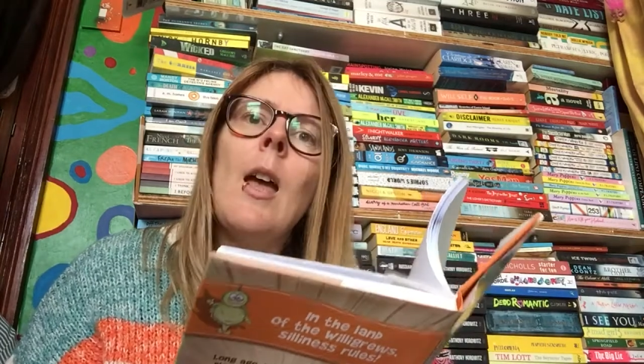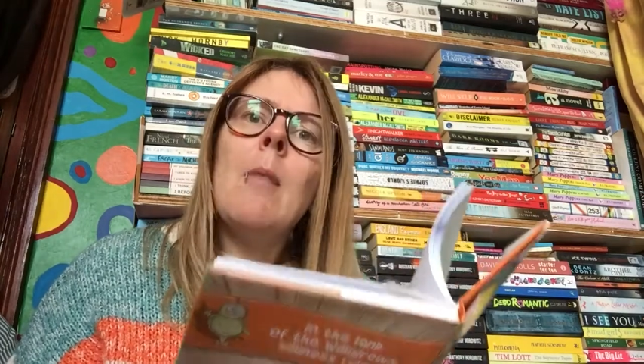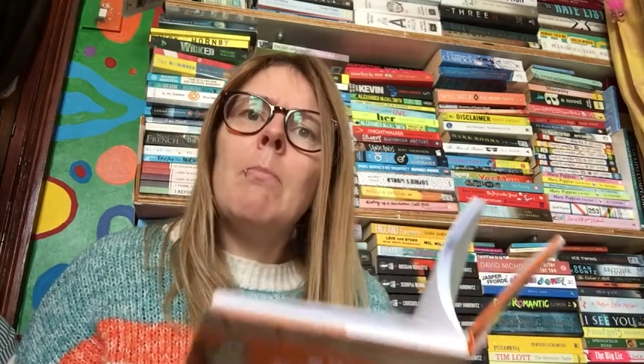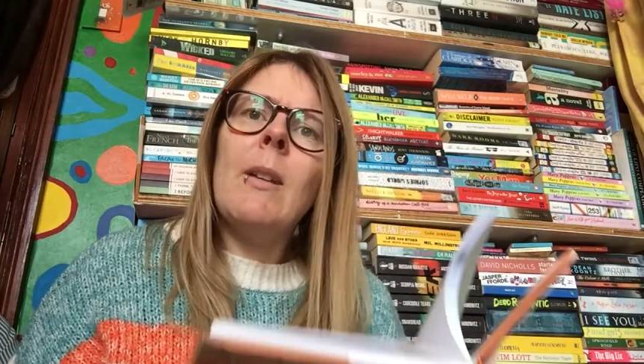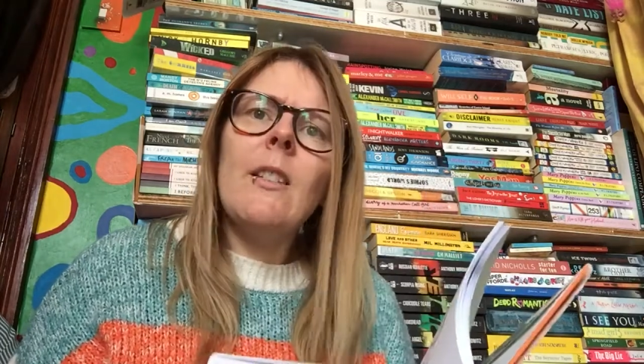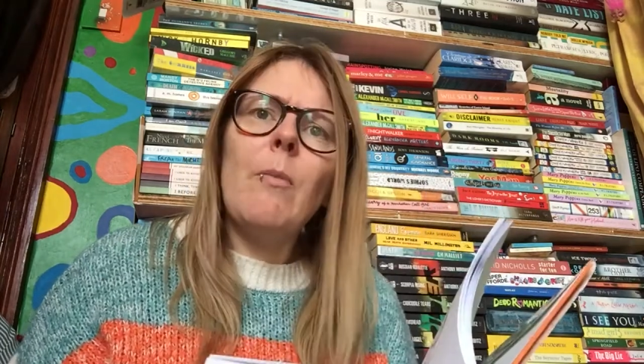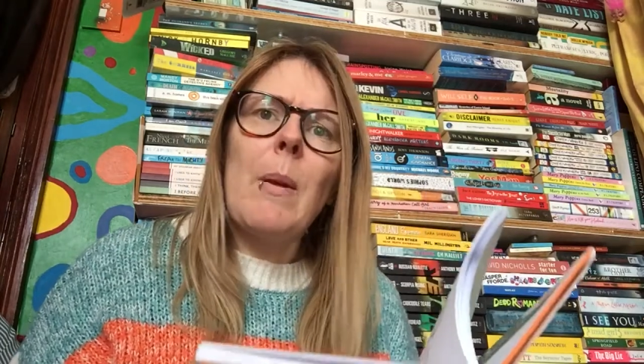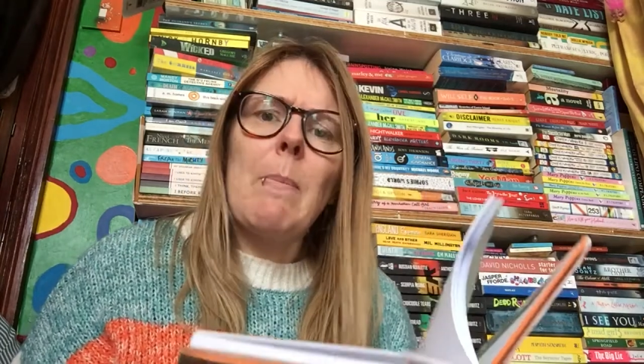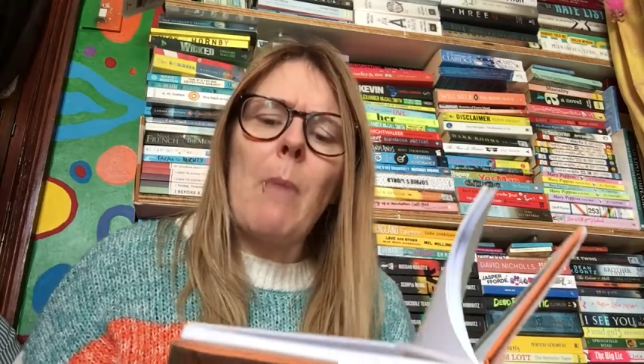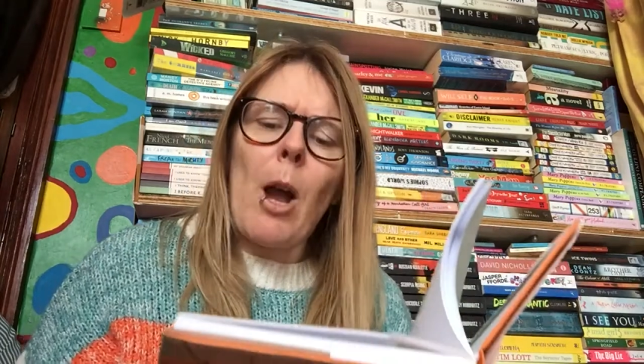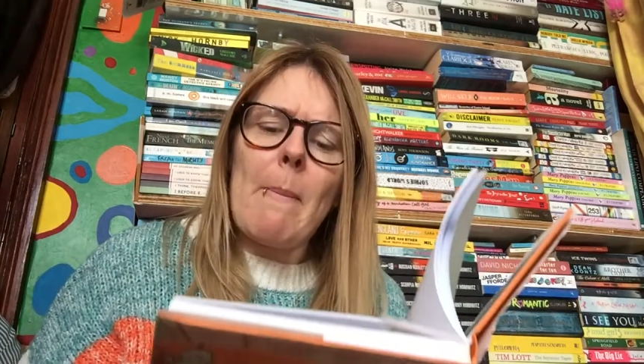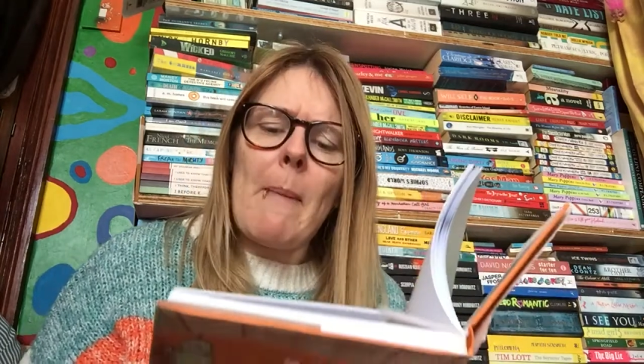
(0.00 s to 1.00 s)
Must have been
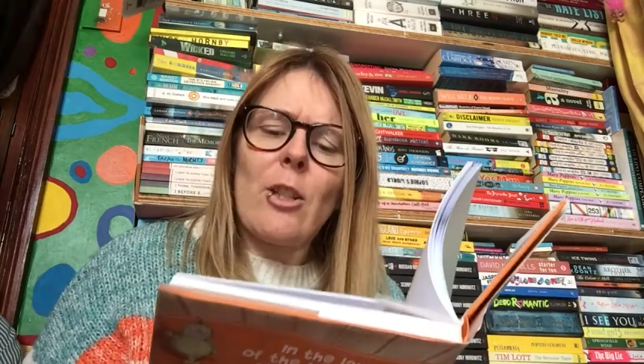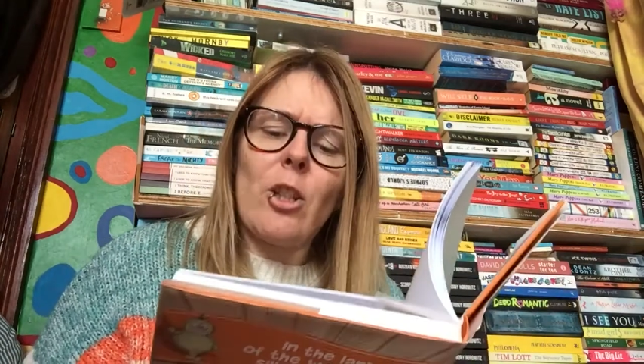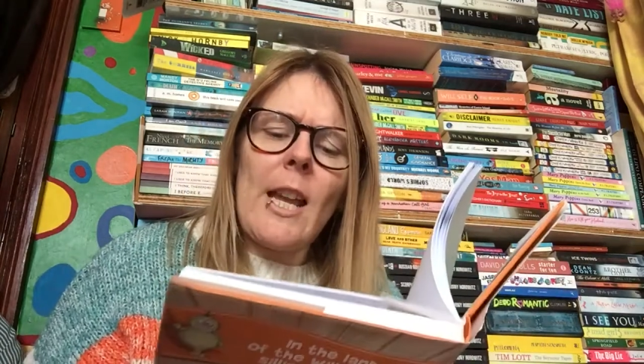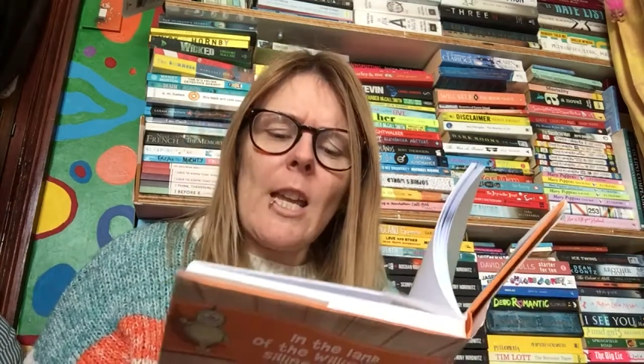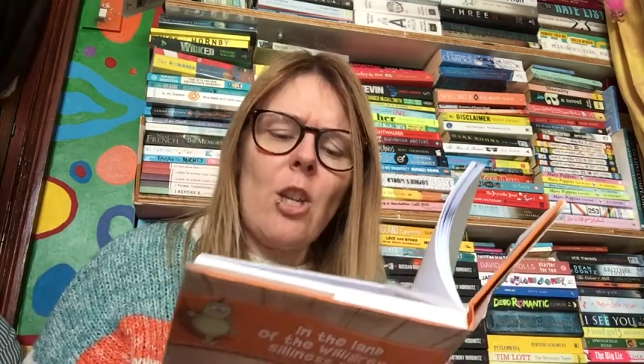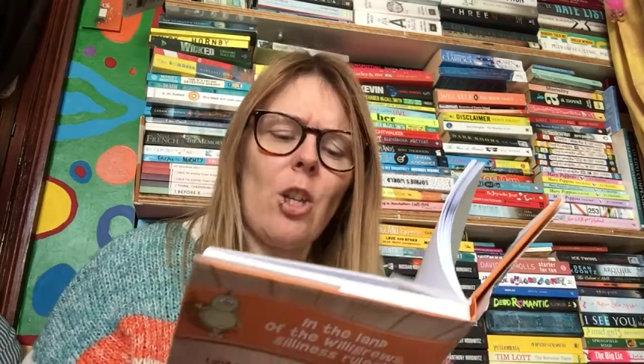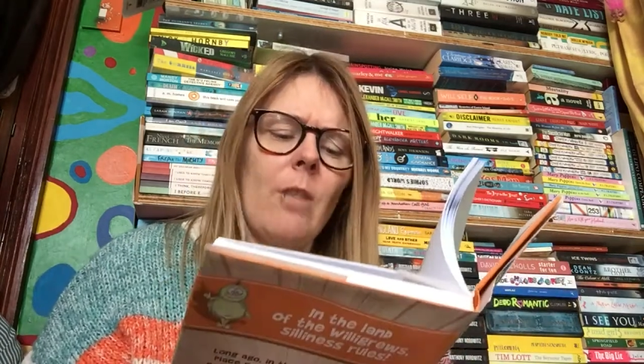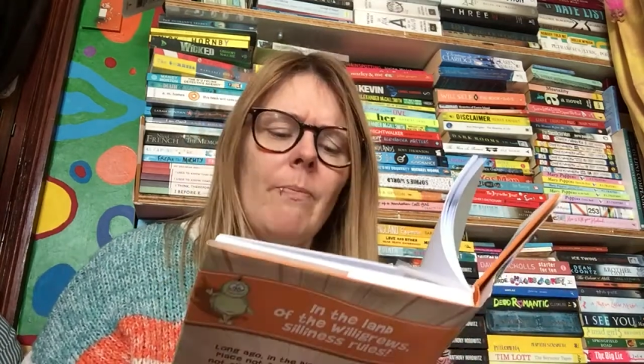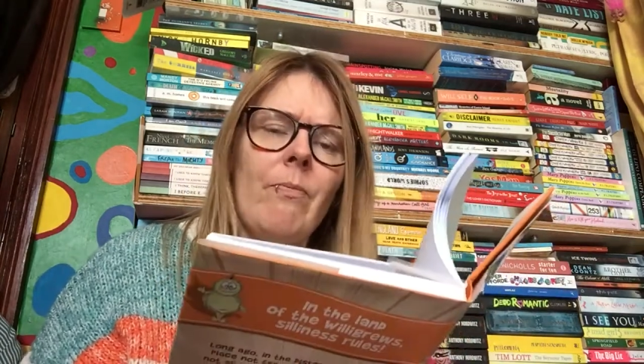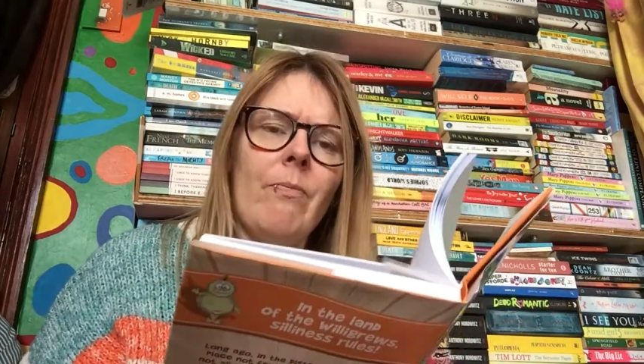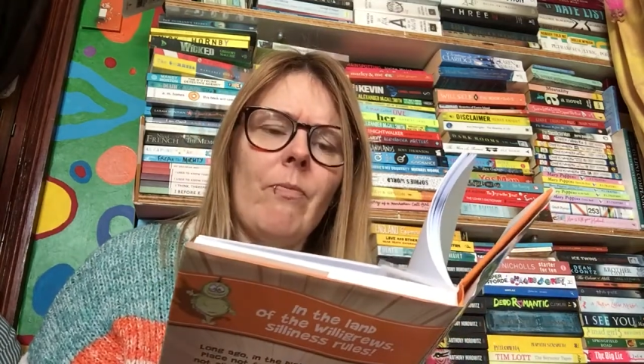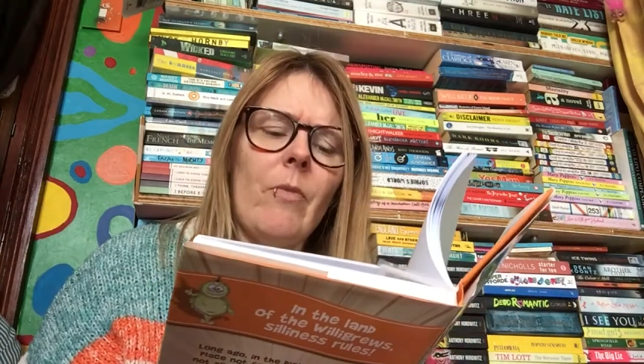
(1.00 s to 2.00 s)
my imagination,
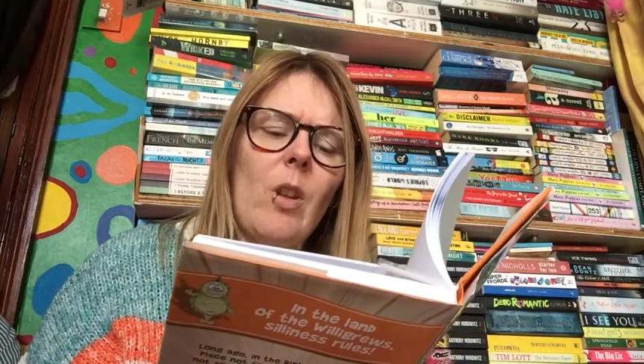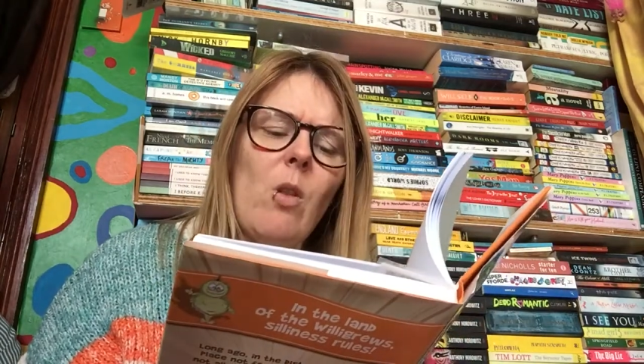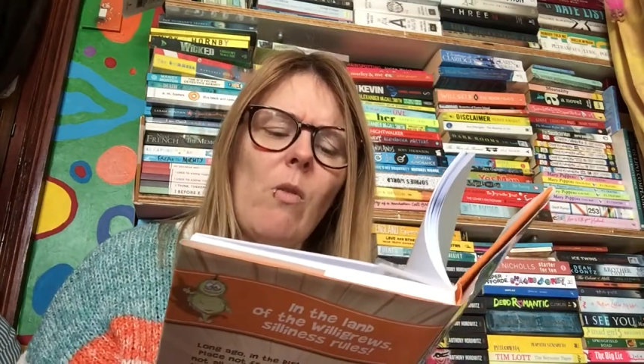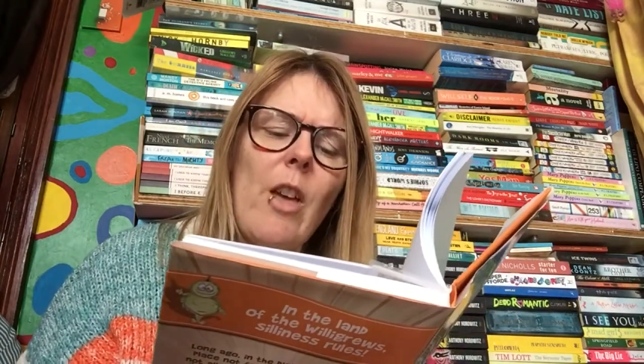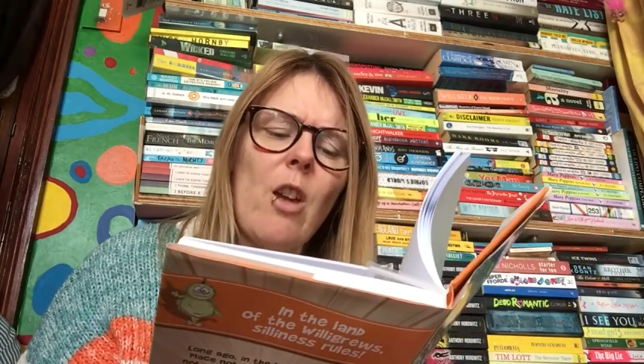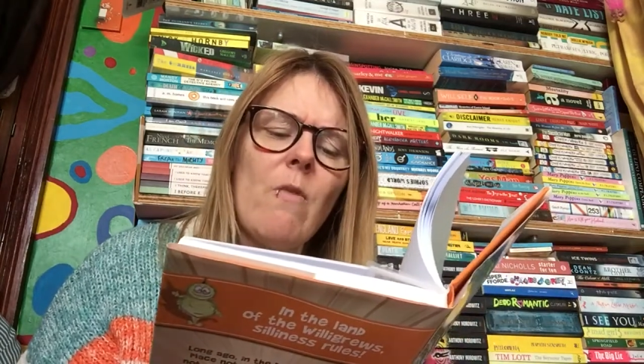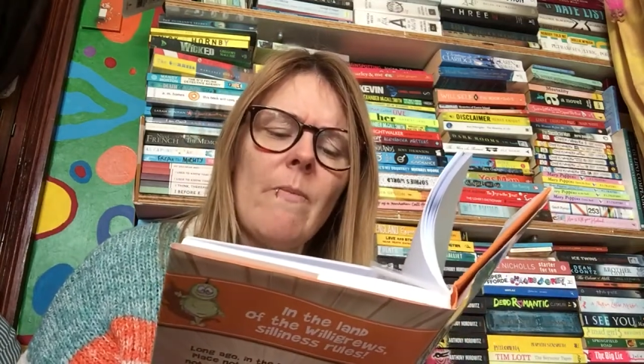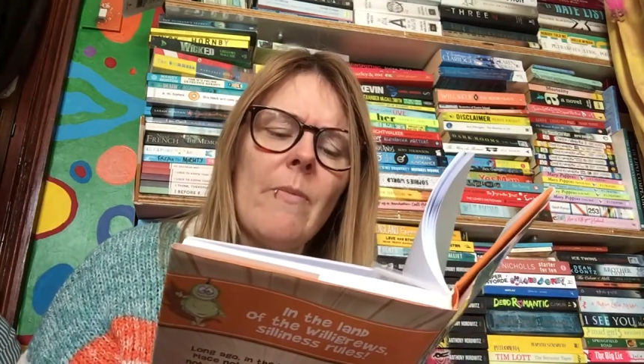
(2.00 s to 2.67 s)
although